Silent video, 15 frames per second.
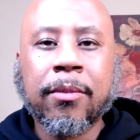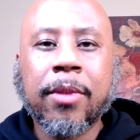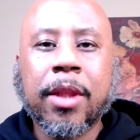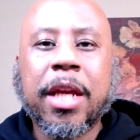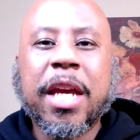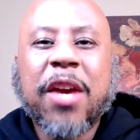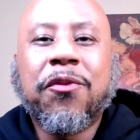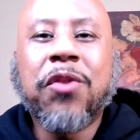
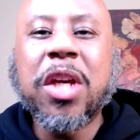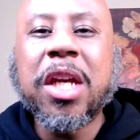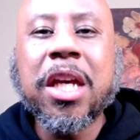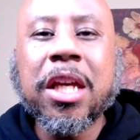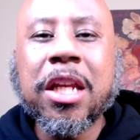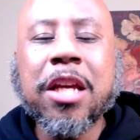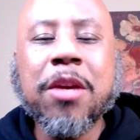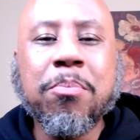If
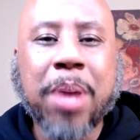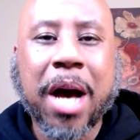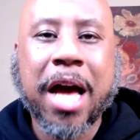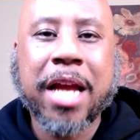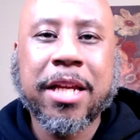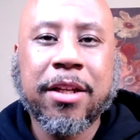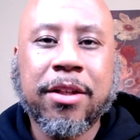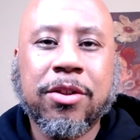
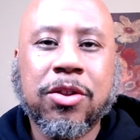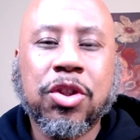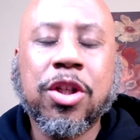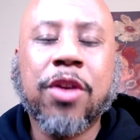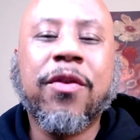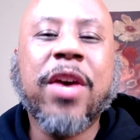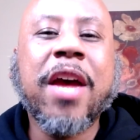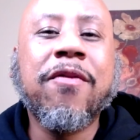anybody should
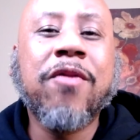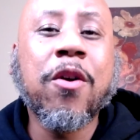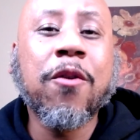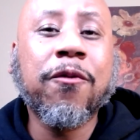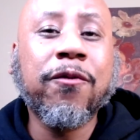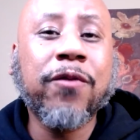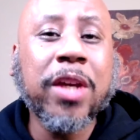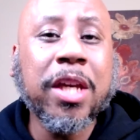have had their
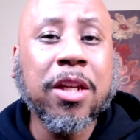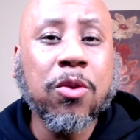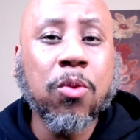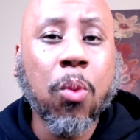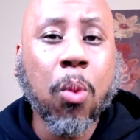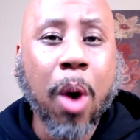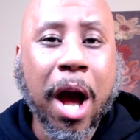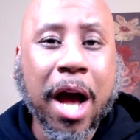feet
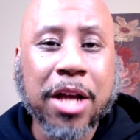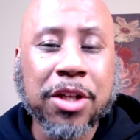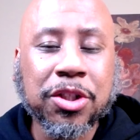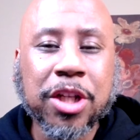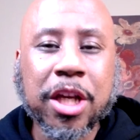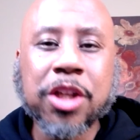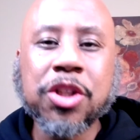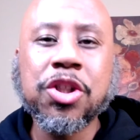washed,
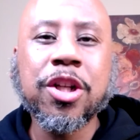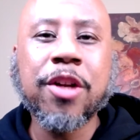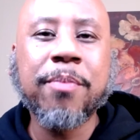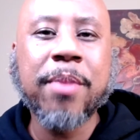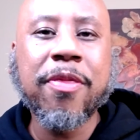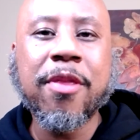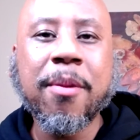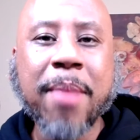it should have
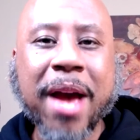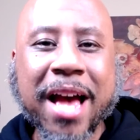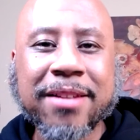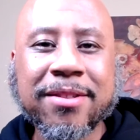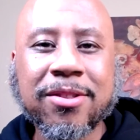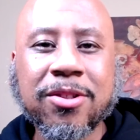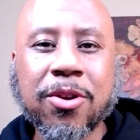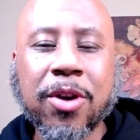been the
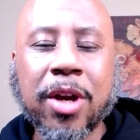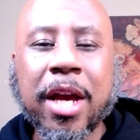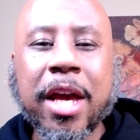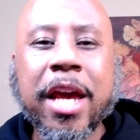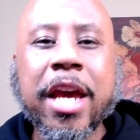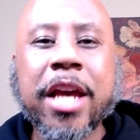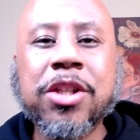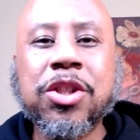master.
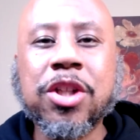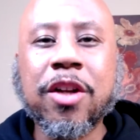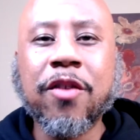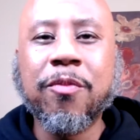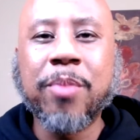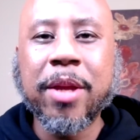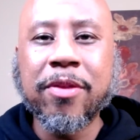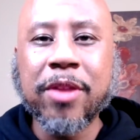It should have
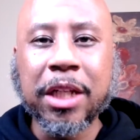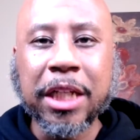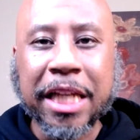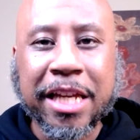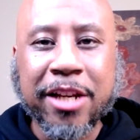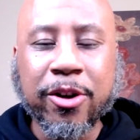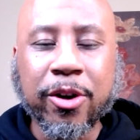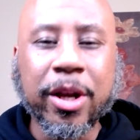been the
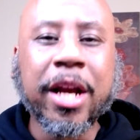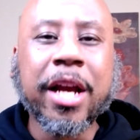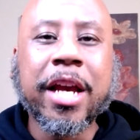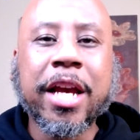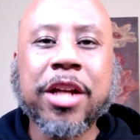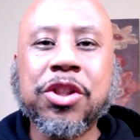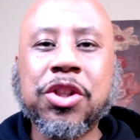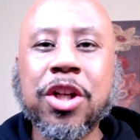leader.
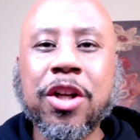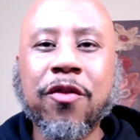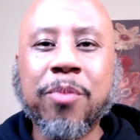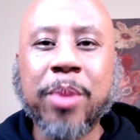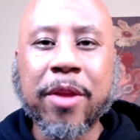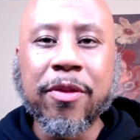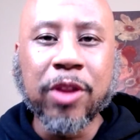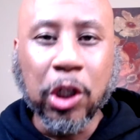It should have
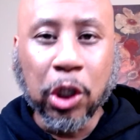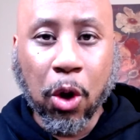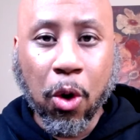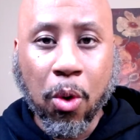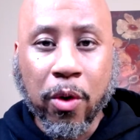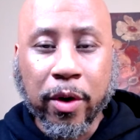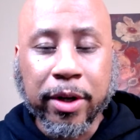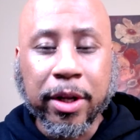been the
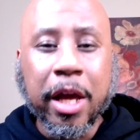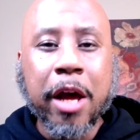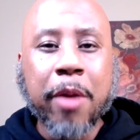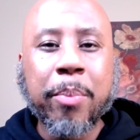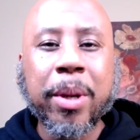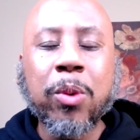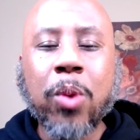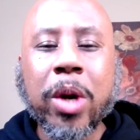Lord.
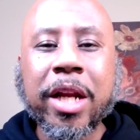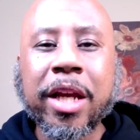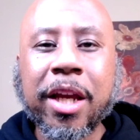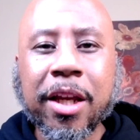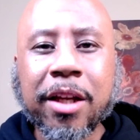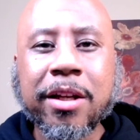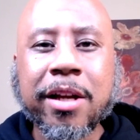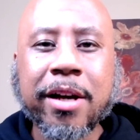But what
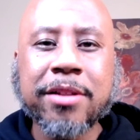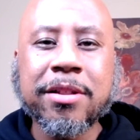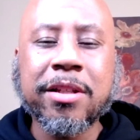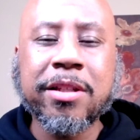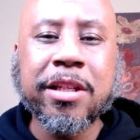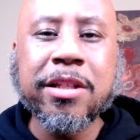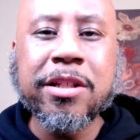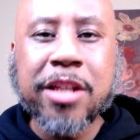he does is
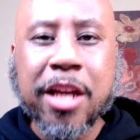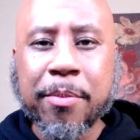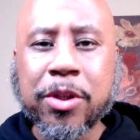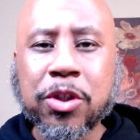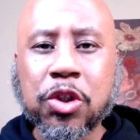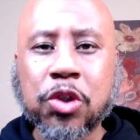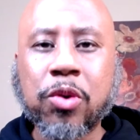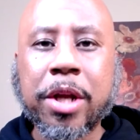he
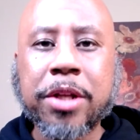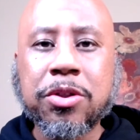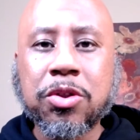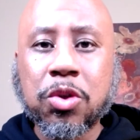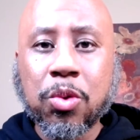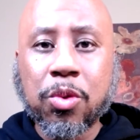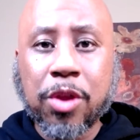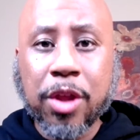demonstrates
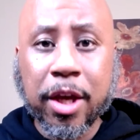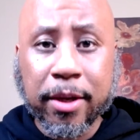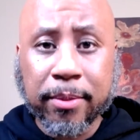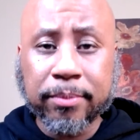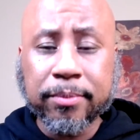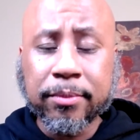to them